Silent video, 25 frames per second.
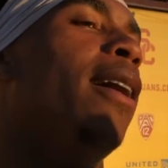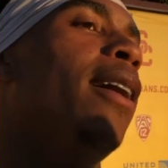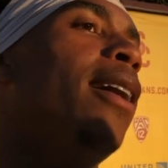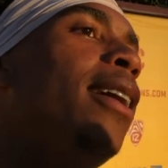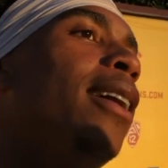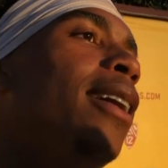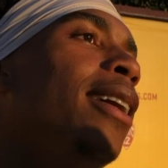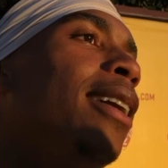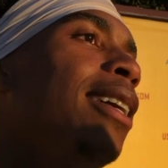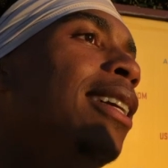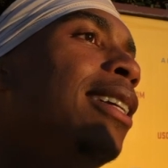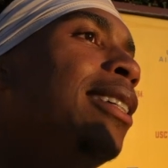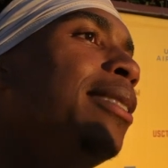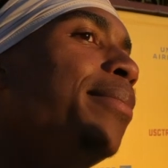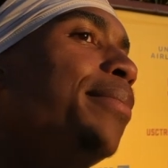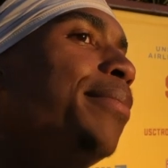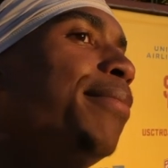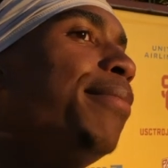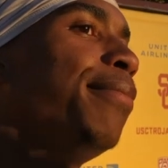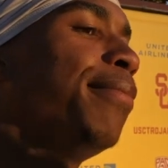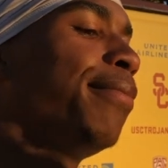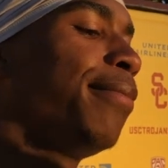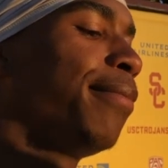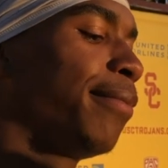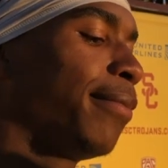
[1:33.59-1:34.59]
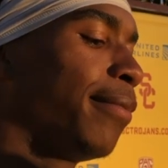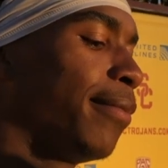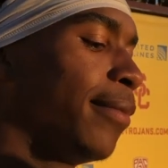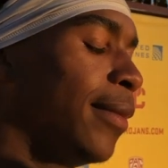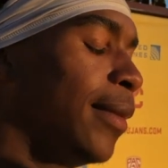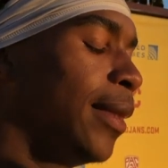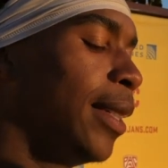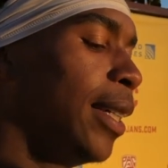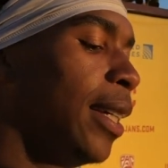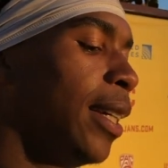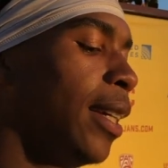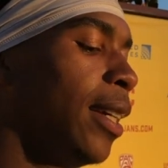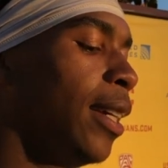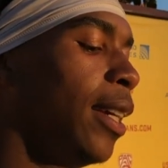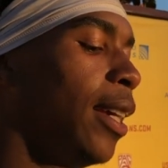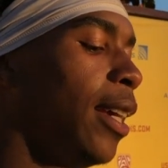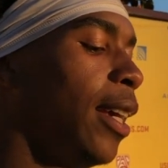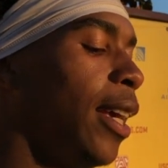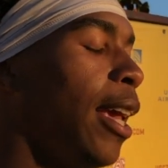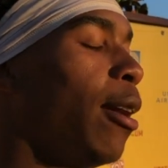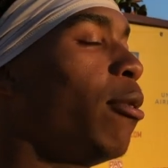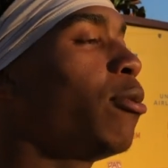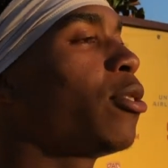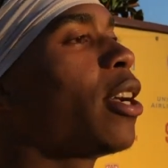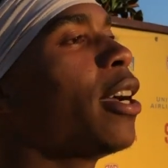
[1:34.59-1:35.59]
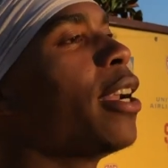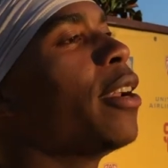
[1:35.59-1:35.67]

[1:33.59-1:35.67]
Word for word: um it was